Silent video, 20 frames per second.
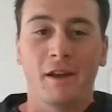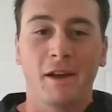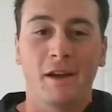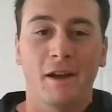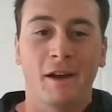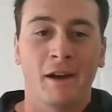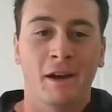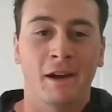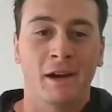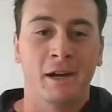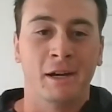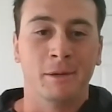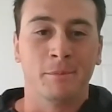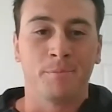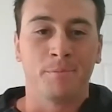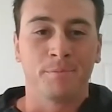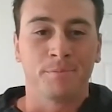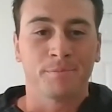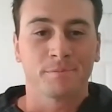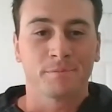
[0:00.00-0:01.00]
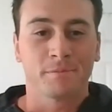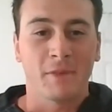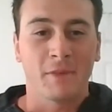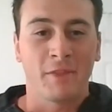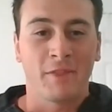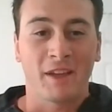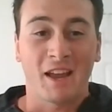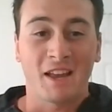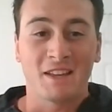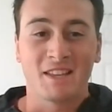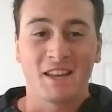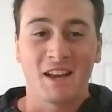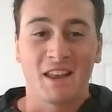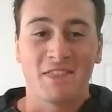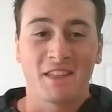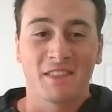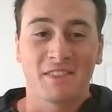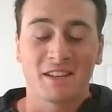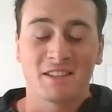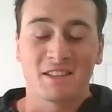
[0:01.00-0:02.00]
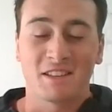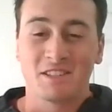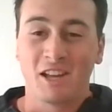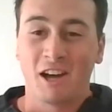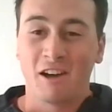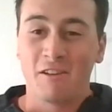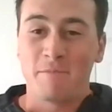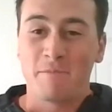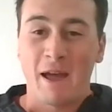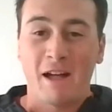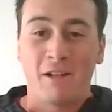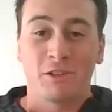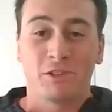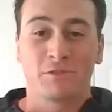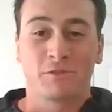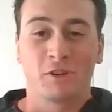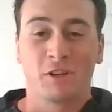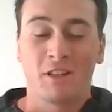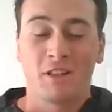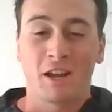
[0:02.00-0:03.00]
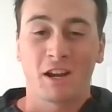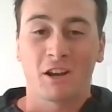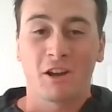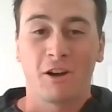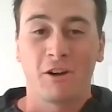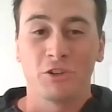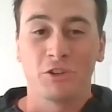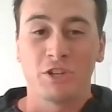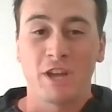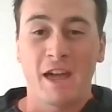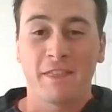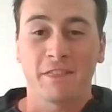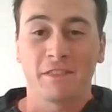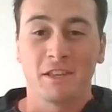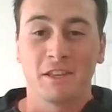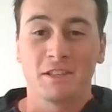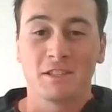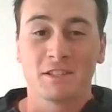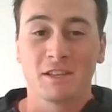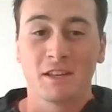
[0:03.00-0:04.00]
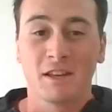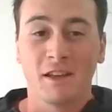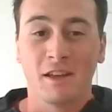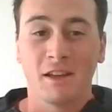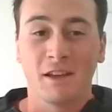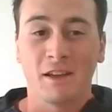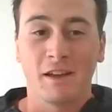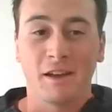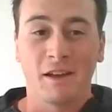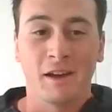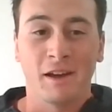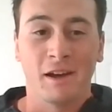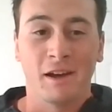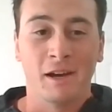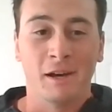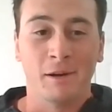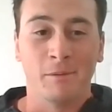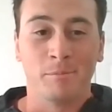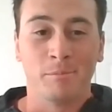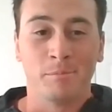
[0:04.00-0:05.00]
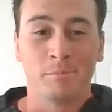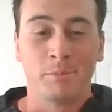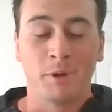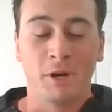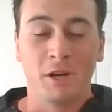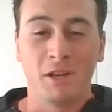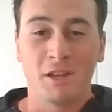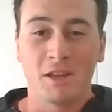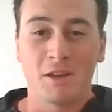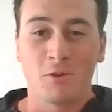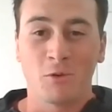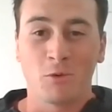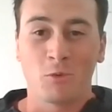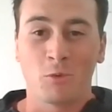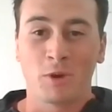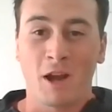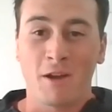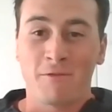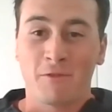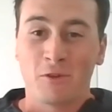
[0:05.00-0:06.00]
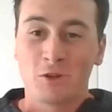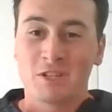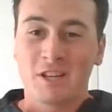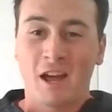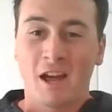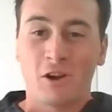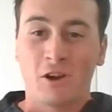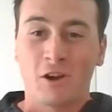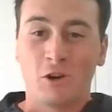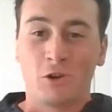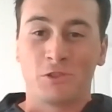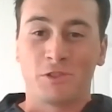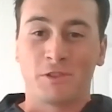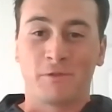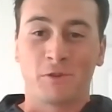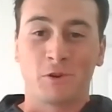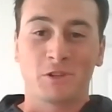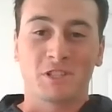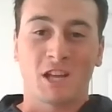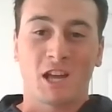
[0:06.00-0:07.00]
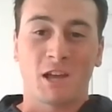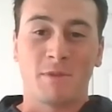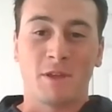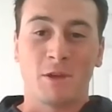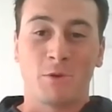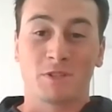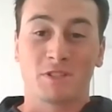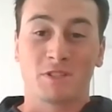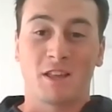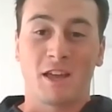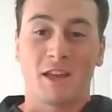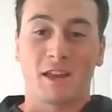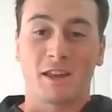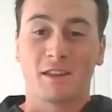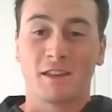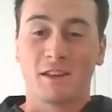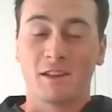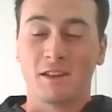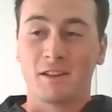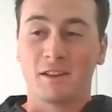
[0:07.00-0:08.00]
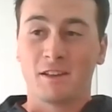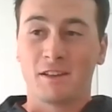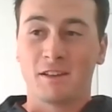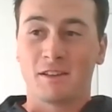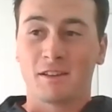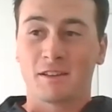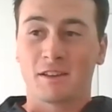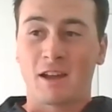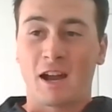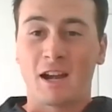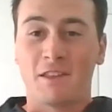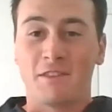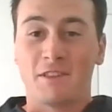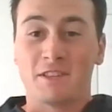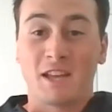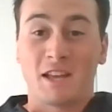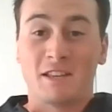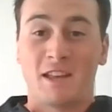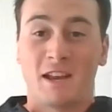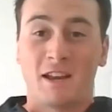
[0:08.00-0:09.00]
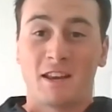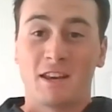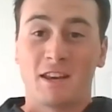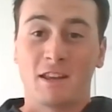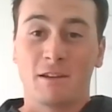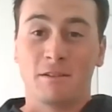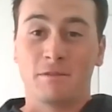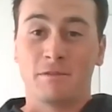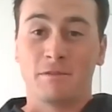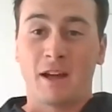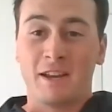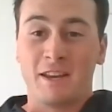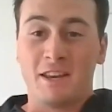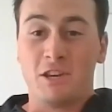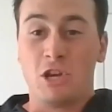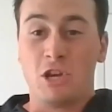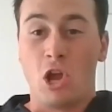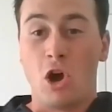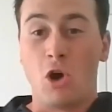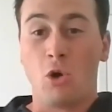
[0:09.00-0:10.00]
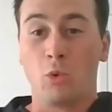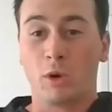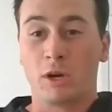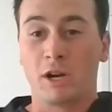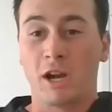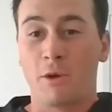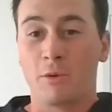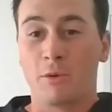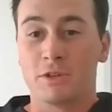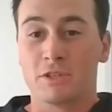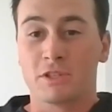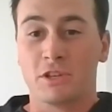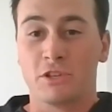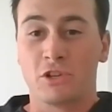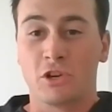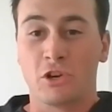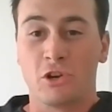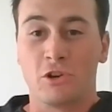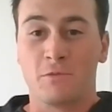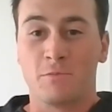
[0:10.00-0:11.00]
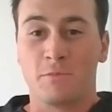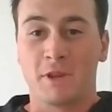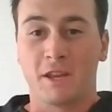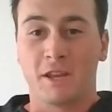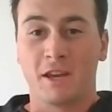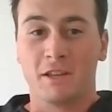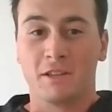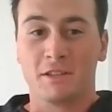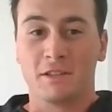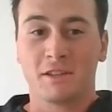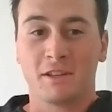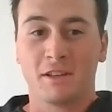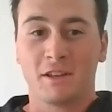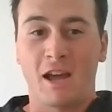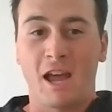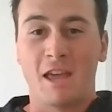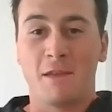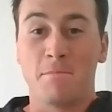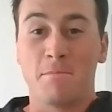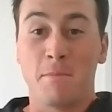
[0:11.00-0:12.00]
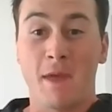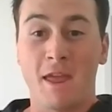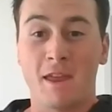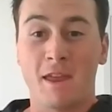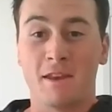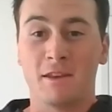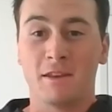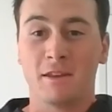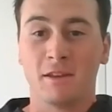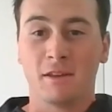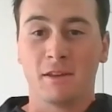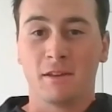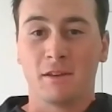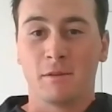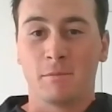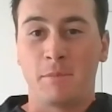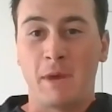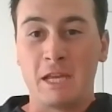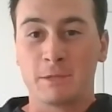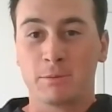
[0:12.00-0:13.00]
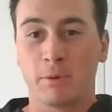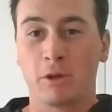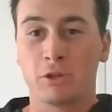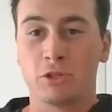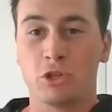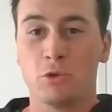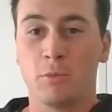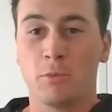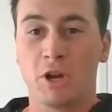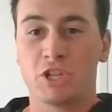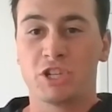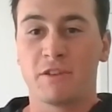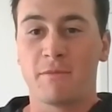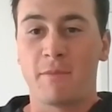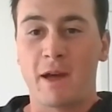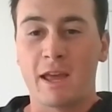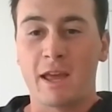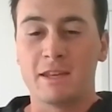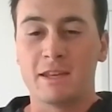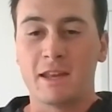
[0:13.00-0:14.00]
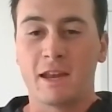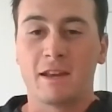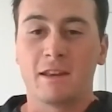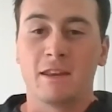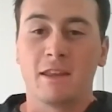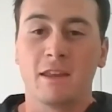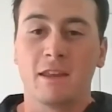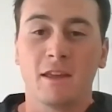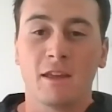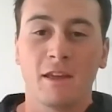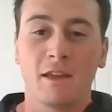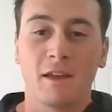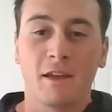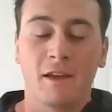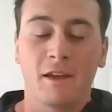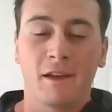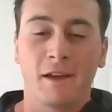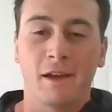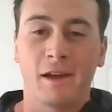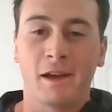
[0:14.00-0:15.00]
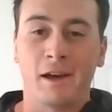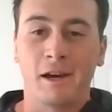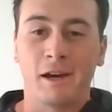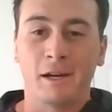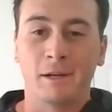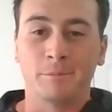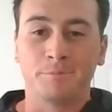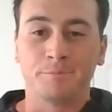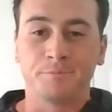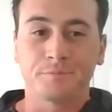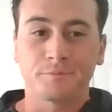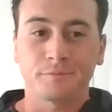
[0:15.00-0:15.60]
And like I said, I think that's a tough balance for a lot of college athletes. But when I first got hurt the first time, it was like kind of this identity of I didn't know where I was to turn because I had made baseball too much of my identity. And